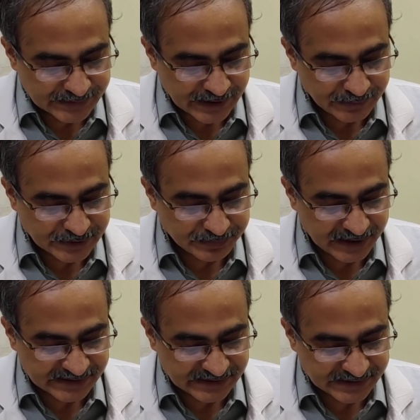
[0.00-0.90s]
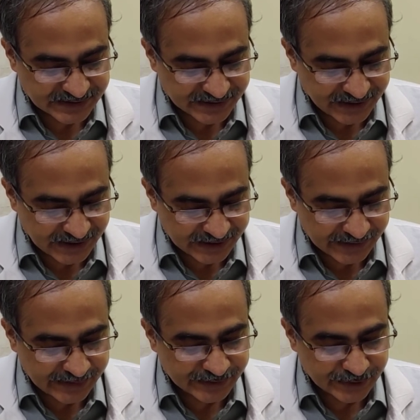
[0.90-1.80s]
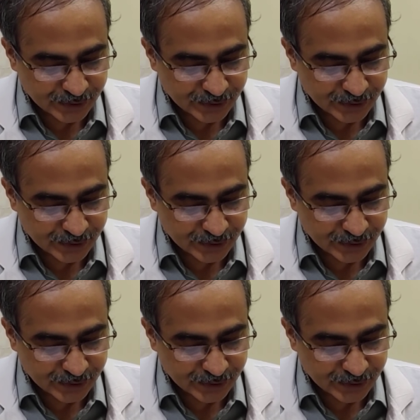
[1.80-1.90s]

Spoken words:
some space is created in